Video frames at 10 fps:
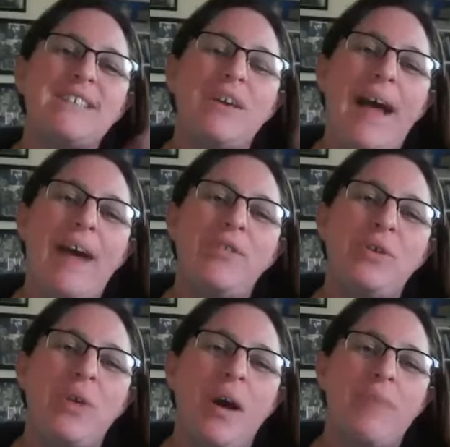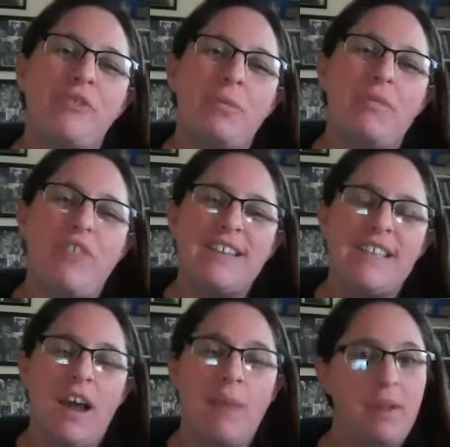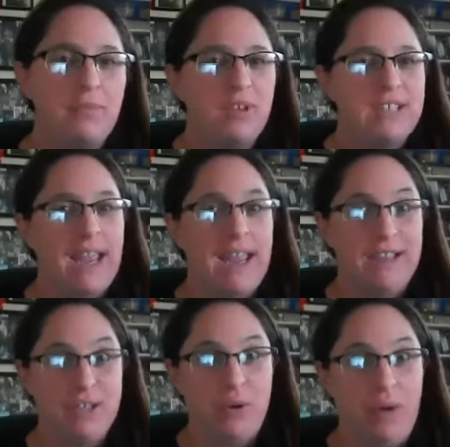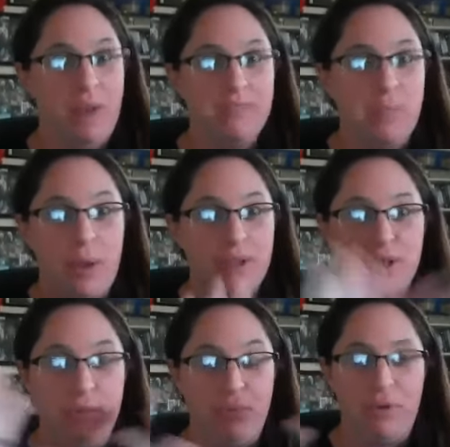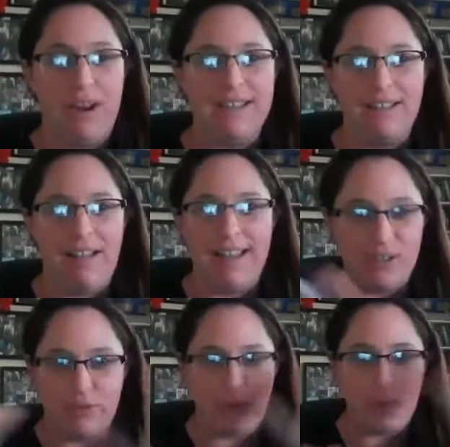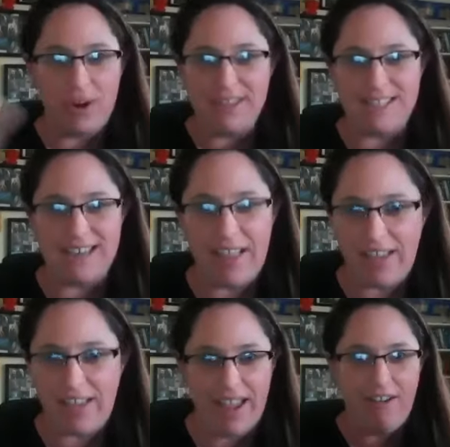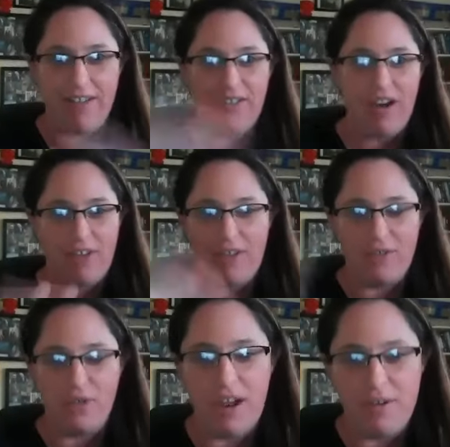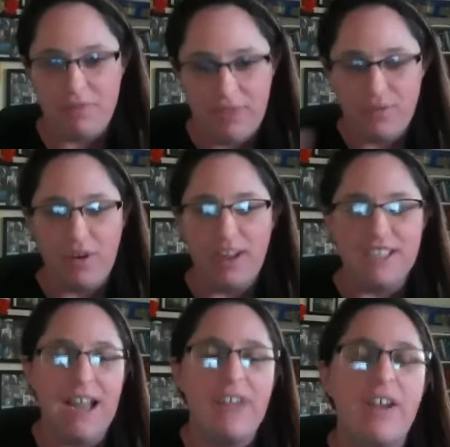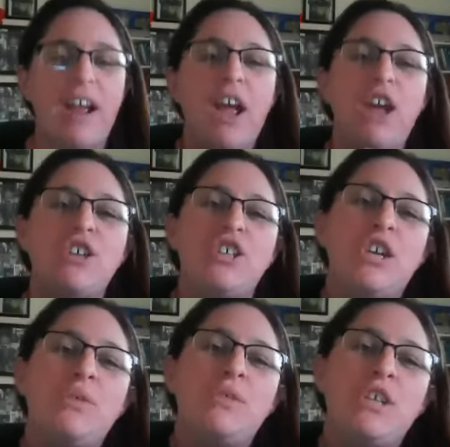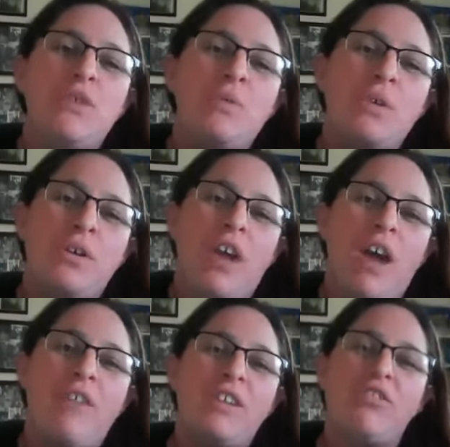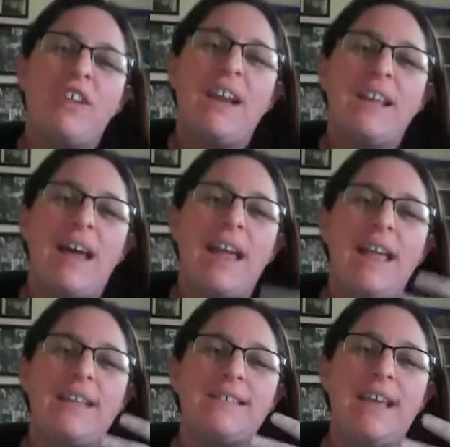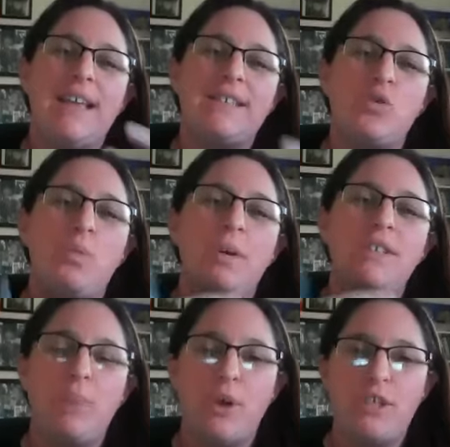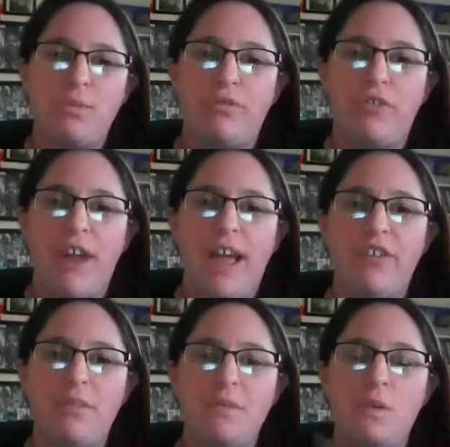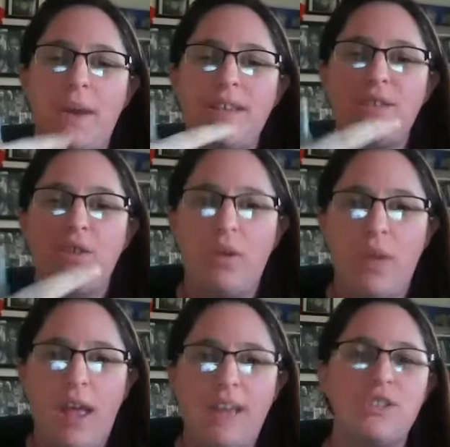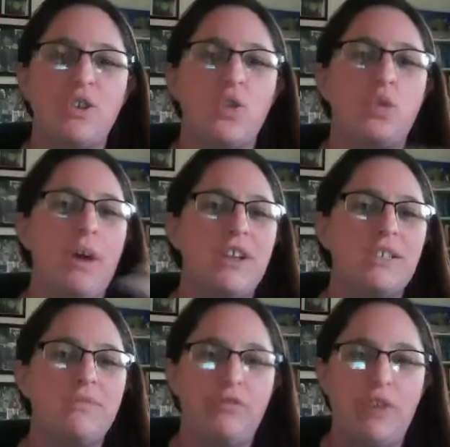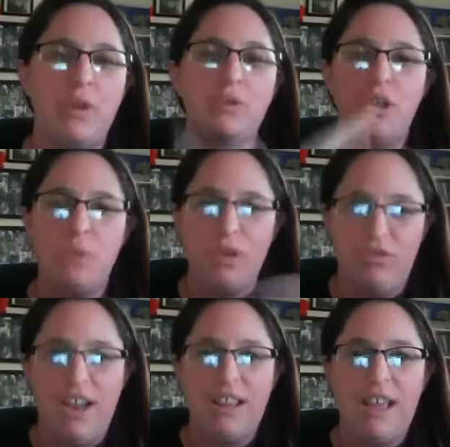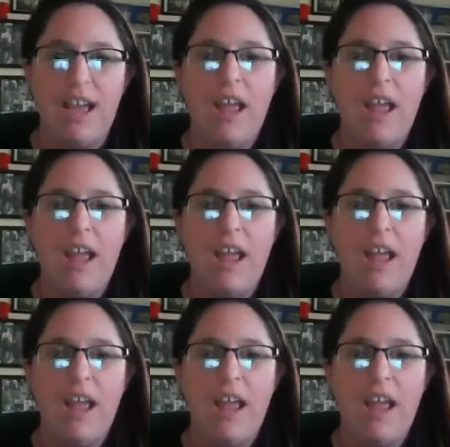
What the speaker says: Al, you come from a very, I mean, I'm not techie at all. I'm just putting two brilliant like software brains together here. I've got no knowledge in that area. Do you concur and agree that it's almost impossible for an algorithm to be based on location or merchant fulfilled? Do you agree that